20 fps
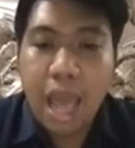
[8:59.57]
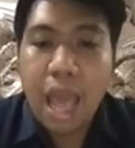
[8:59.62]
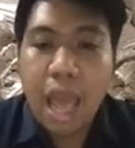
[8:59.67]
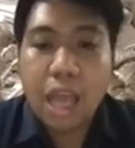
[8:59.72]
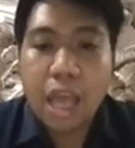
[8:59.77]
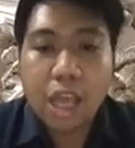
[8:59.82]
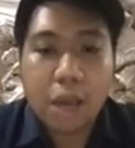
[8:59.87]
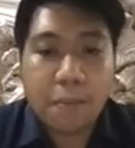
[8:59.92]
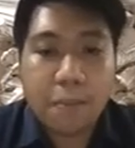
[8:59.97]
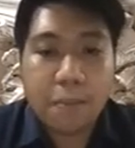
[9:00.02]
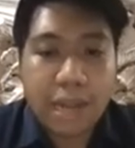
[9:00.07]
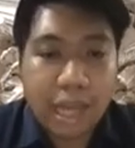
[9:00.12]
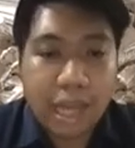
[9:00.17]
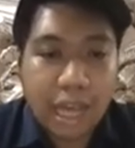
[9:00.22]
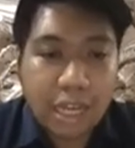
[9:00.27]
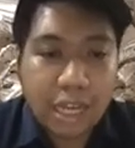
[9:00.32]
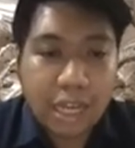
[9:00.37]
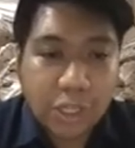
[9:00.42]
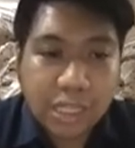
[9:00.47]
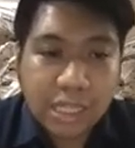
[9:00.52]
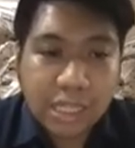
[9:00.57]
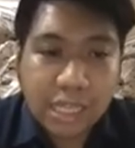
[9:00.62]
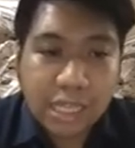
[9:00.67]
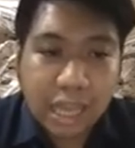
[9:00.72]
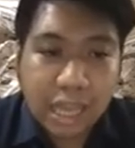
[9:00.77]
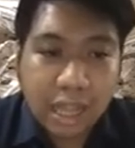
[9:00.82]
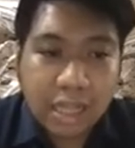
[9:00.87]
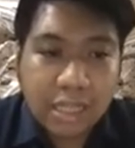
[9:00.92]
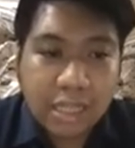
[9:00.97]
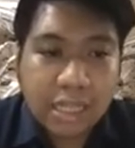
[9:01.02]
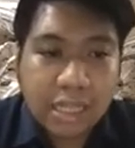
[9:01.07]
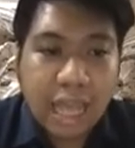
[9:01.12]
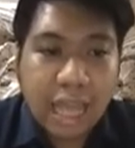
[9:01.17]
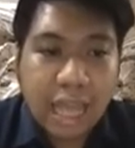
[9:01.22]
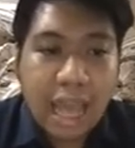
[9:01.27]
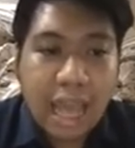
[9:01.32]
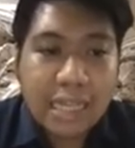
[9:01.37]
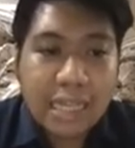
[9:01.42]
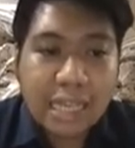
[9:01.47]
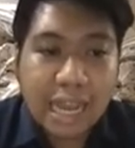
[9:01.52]
communication skills,
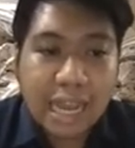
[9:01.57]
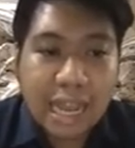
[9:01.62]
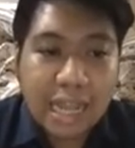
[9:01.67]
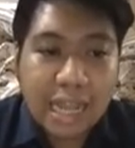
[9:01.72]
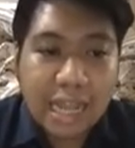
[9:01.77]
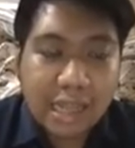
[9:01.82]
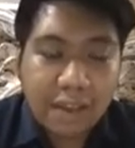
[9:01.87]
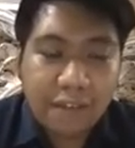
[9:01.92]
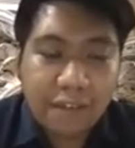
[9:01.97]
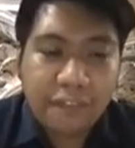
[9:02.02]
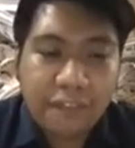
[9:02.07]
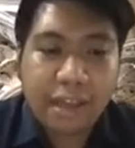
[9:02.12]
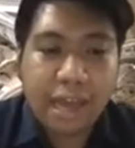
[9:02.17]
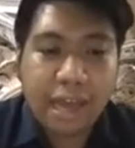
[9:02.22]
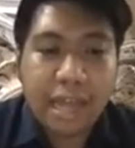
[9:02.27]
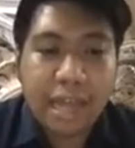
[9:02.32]
scientific and